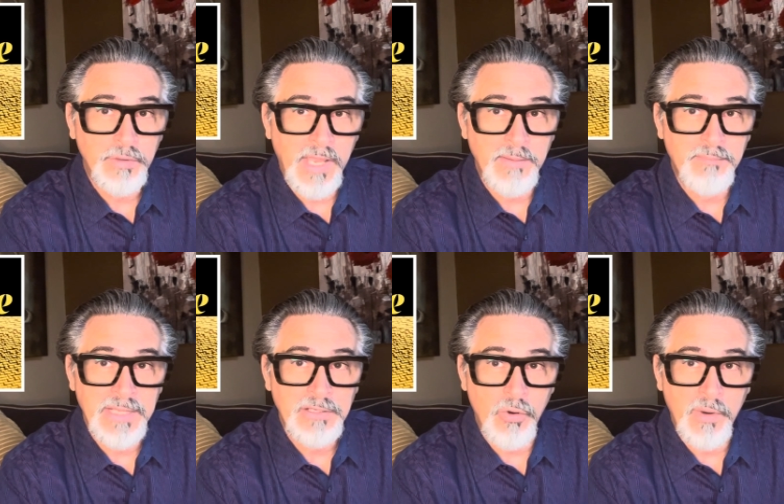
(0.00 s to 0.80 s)
and
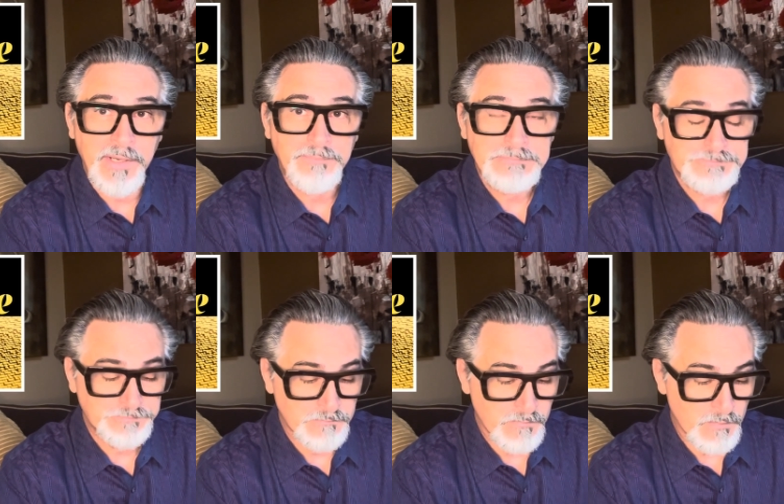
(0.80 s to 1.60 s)
Bitcoin,
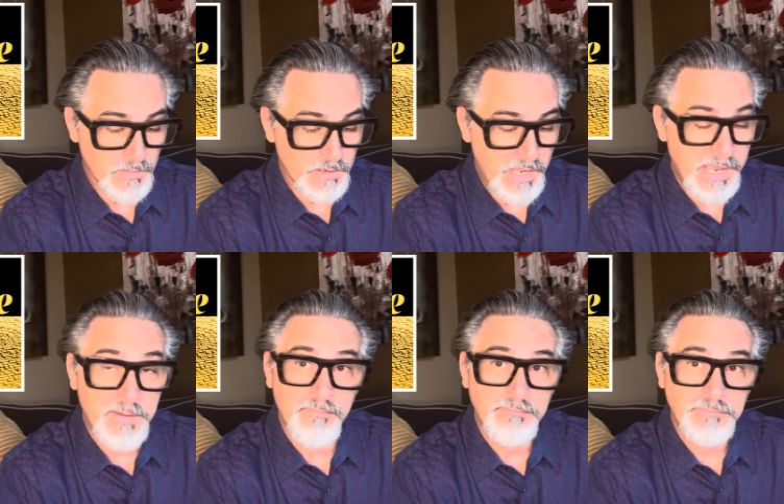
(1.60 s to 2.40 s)

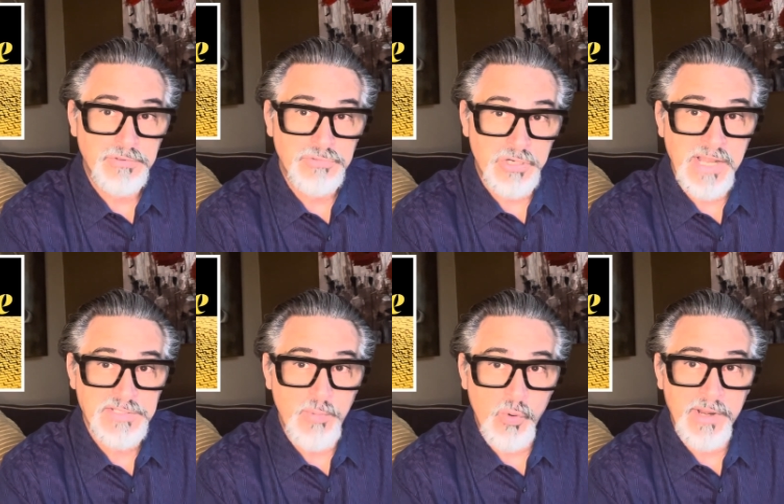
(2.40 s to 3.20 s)
and
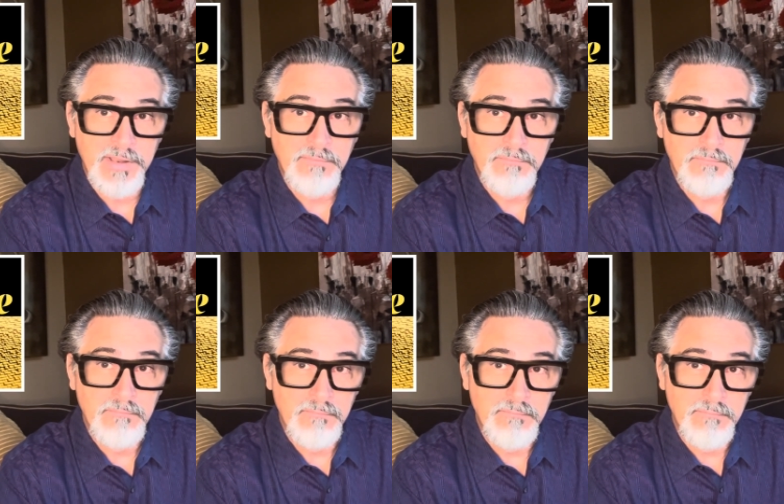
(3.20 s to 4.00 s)
transporting
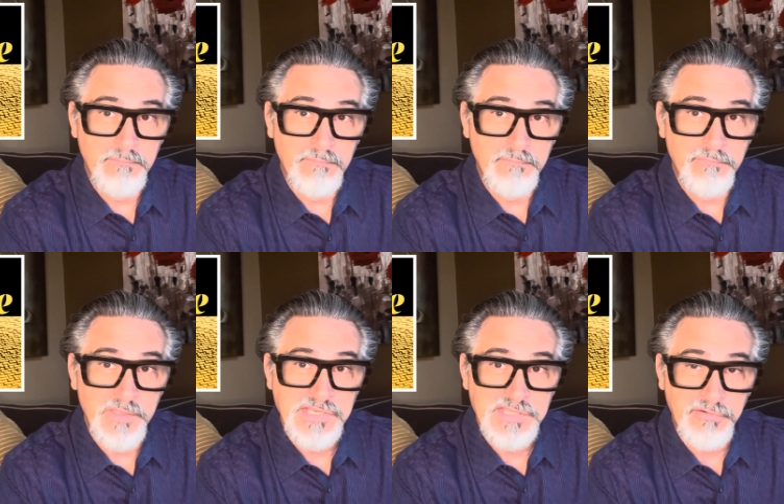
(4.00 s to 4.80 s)

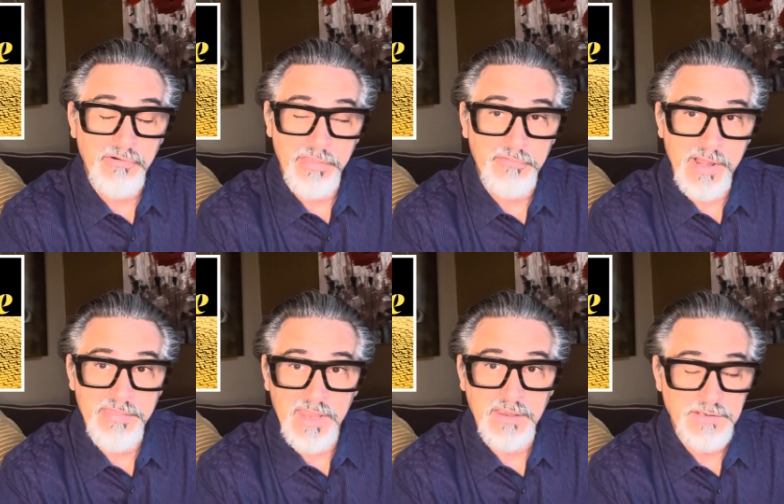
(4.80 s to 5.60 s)
these three
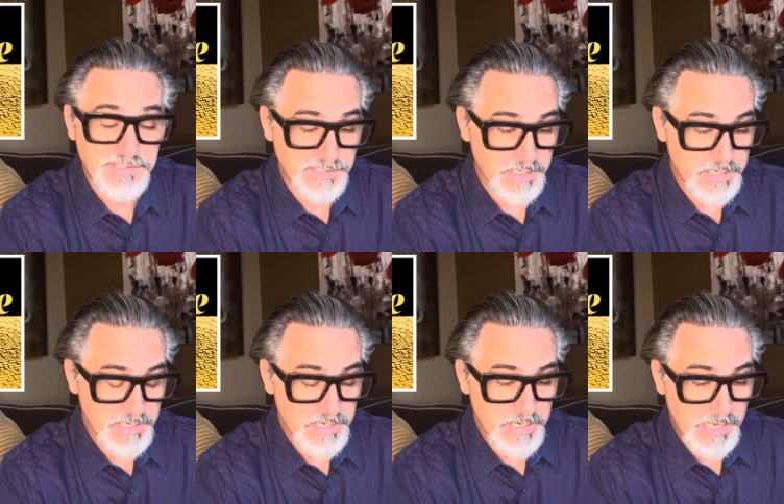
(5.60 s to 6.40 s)
things,
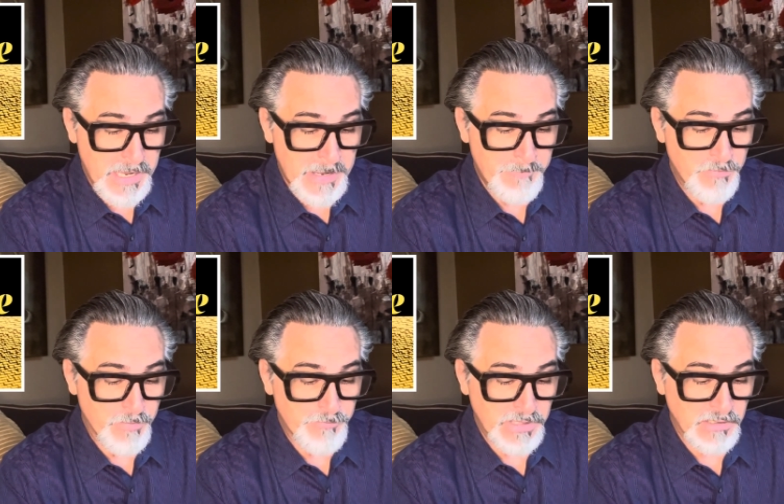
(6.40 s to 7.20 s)
um,
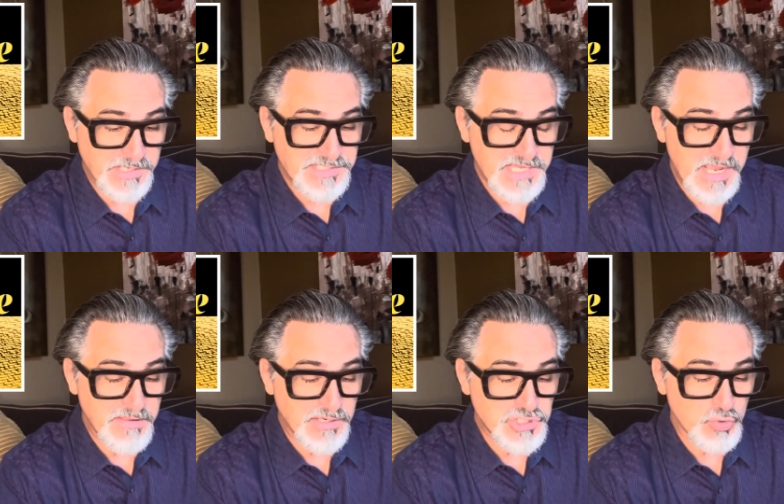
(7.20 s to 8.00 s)
let's say
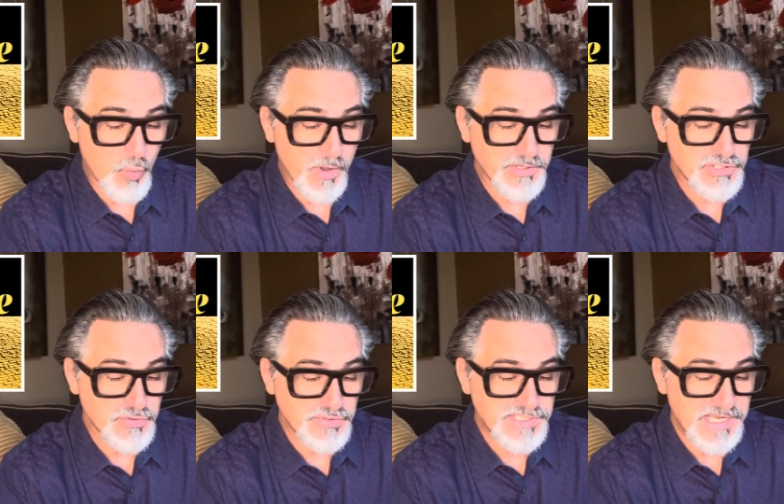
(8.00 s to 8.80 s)
that you wanted
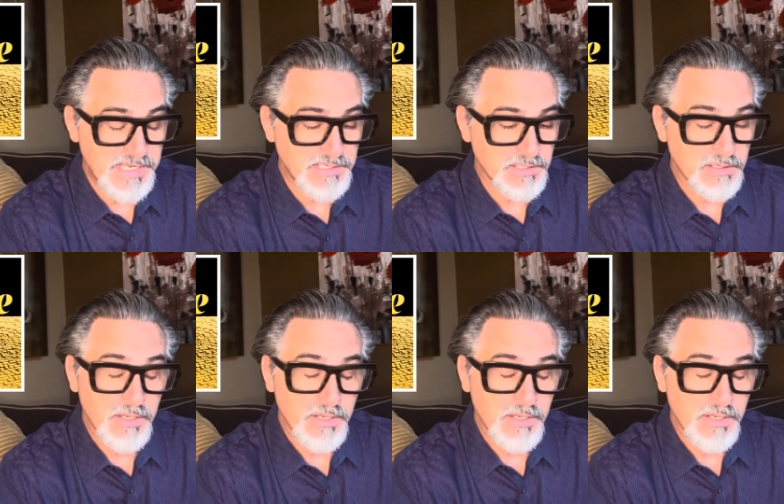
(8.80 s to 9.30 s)
to send